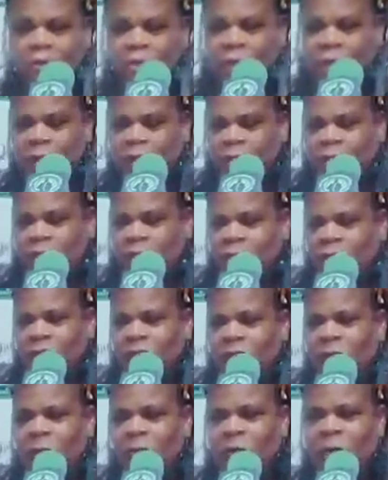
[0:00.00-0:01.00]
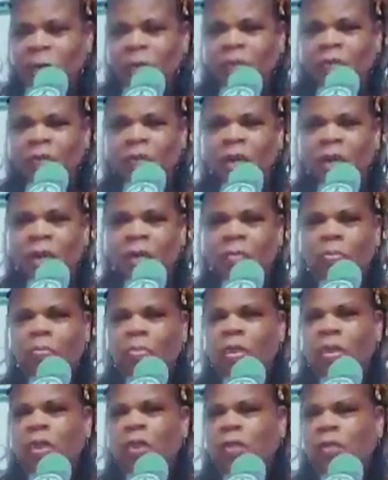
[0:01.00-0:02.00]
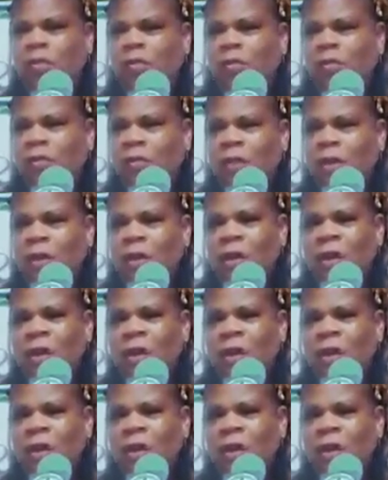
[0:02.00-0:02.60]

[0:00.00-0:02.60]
When I touch them, I'm saying peace.